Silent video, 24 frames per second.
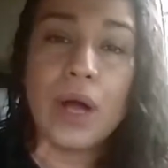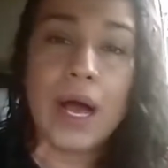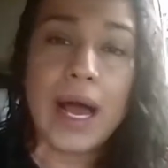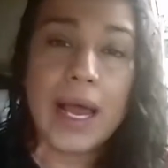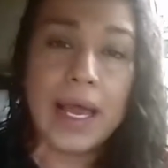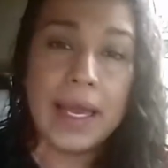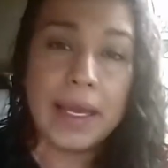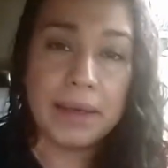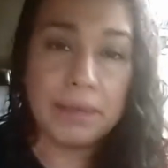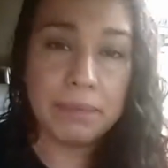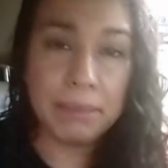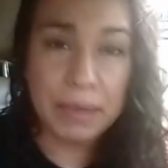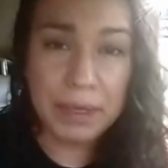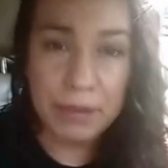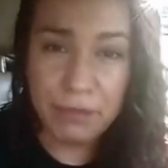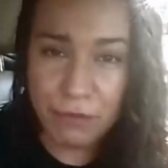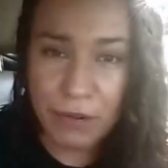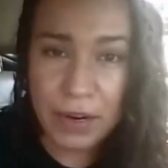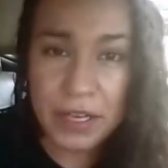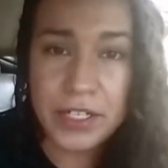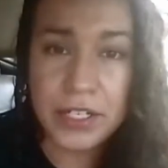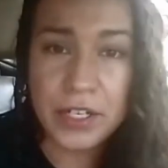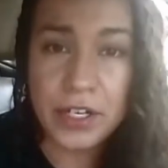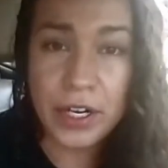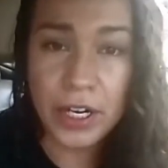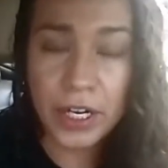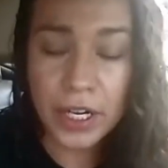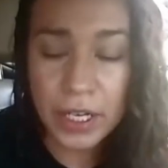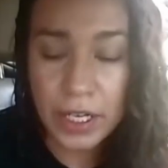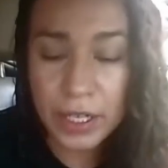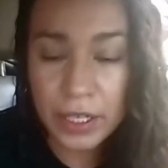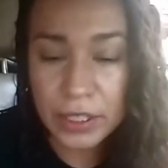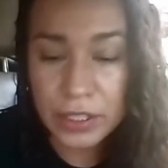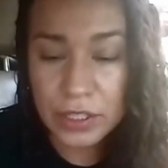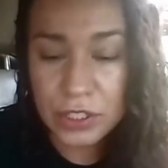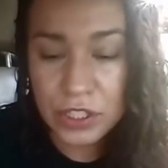I befriended
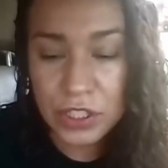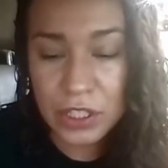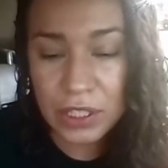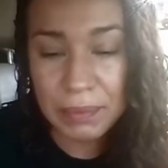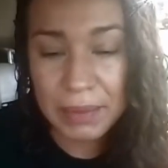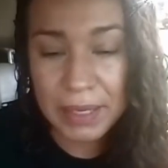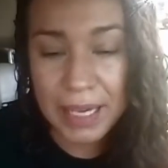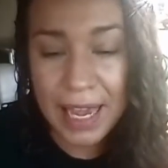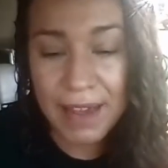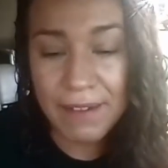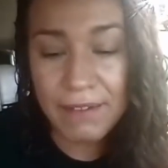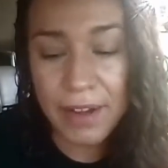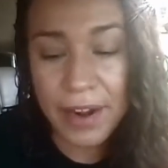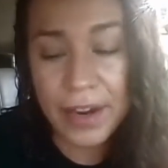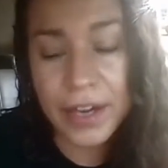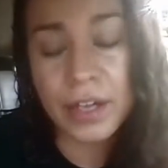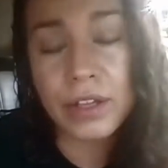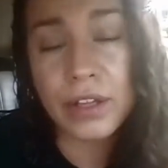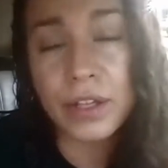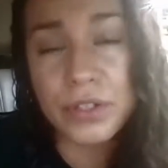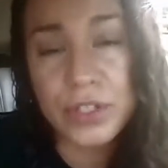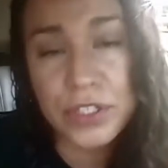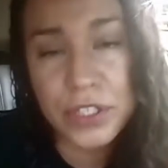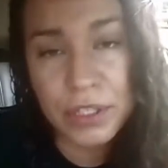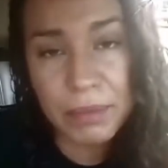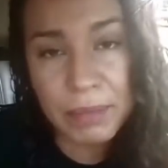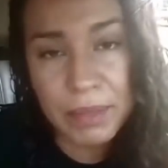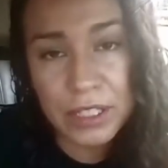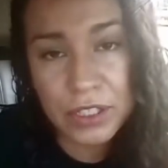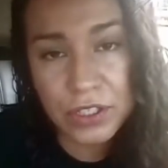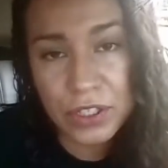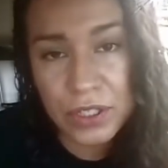her and she became very close to me.